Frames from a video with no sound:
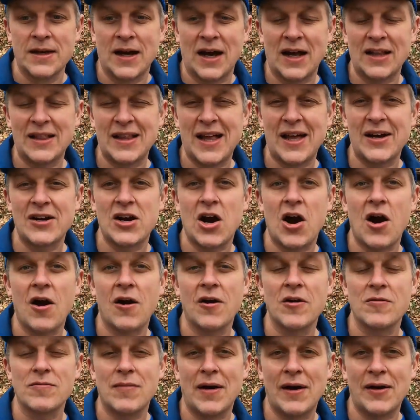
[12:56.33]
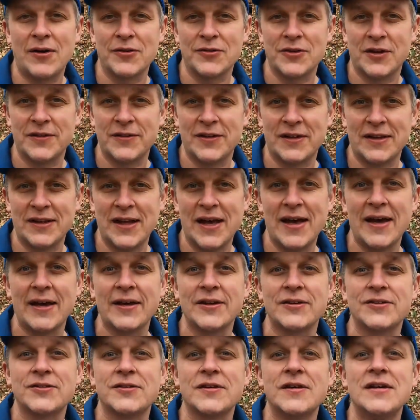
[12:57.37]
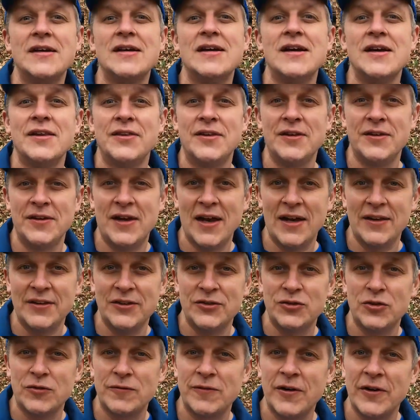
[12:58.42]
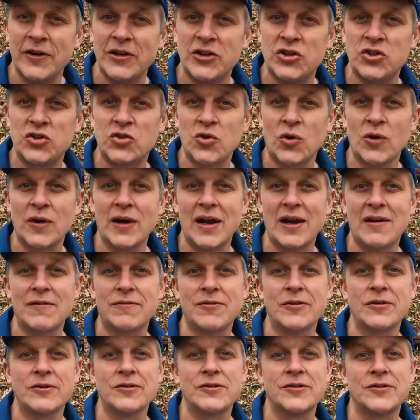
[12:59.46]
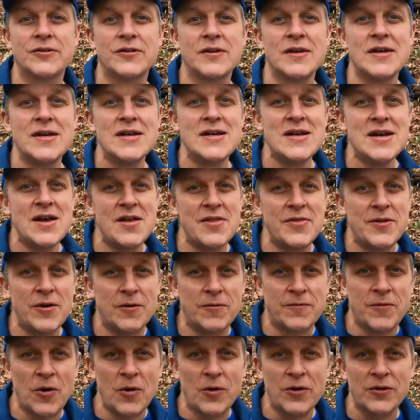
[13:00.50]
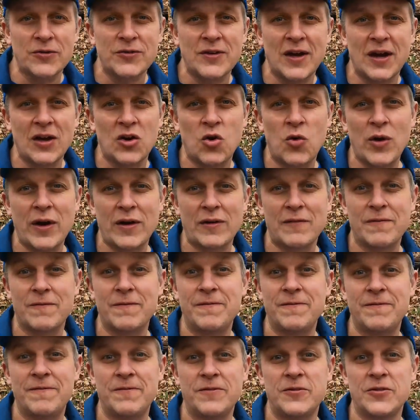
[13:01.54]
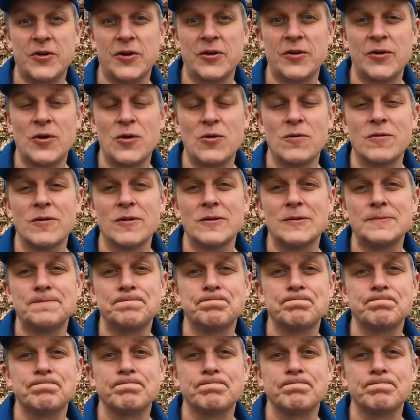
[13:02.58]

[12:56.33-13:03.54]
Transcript: hard miles on the legs. Again, these are very short efforts. They're focused on quick turnover